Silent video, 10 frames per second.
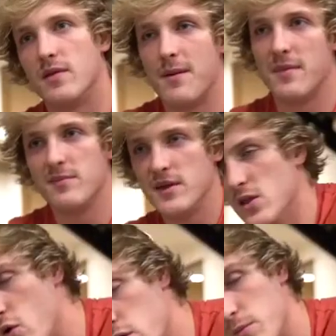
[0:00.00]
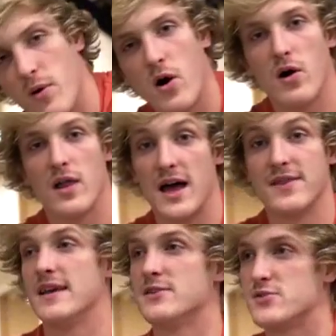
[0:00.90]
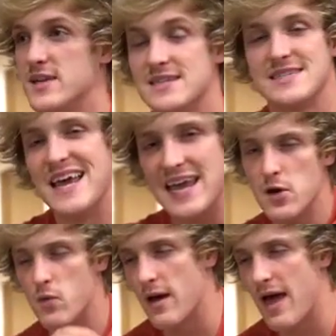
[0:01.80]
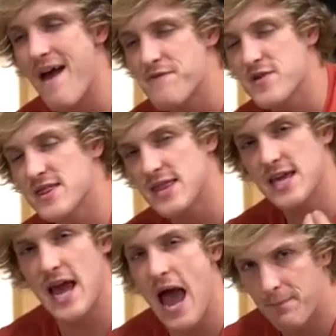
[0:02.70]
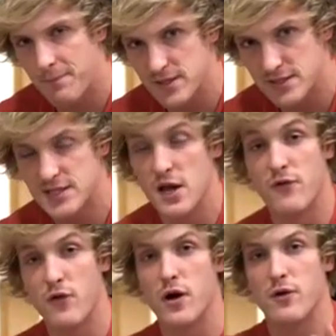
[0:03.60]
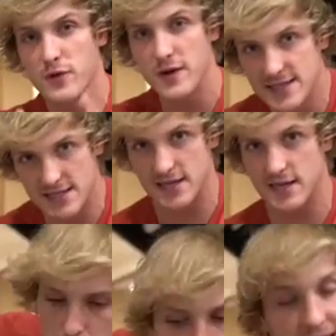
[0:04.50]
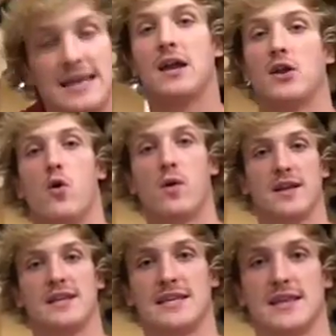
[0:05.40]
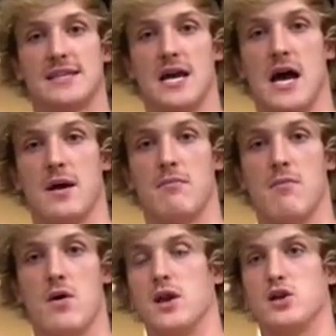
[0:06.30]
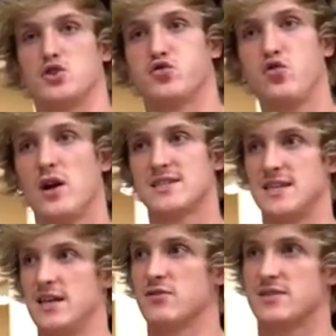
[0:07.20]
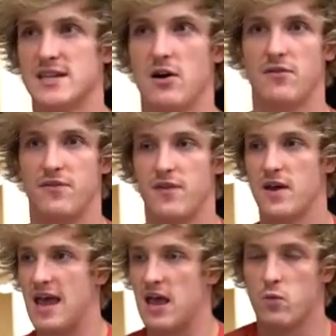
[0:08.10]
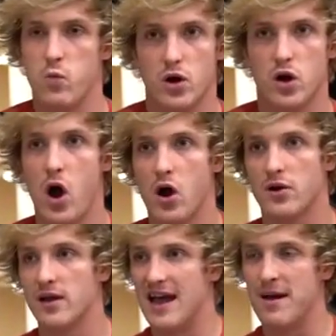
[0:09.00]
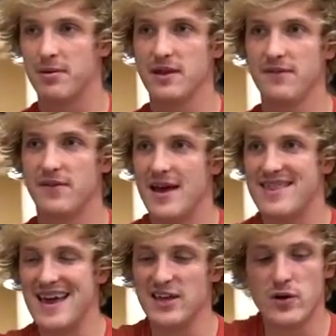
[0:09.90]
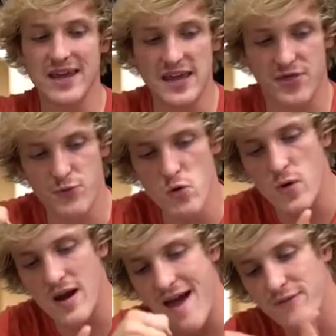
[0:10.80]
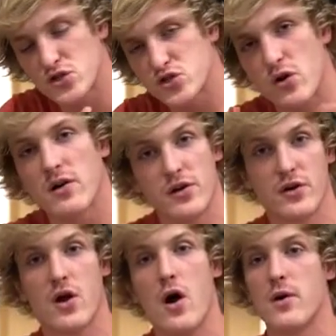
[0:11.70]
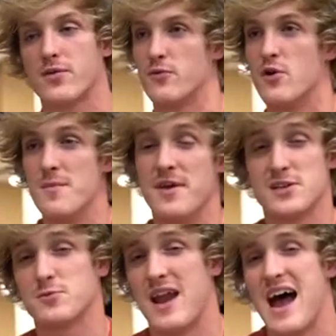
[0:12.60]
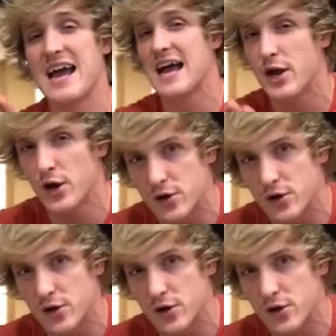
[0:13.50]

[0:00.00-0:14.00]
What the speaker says: that made me Logan Paul on the internet today. Well, everything happens for a reason. You might not know what it is at the time, but trust in yourself and work hard and believe that you can get through whatever struggle you're going through. Because when I got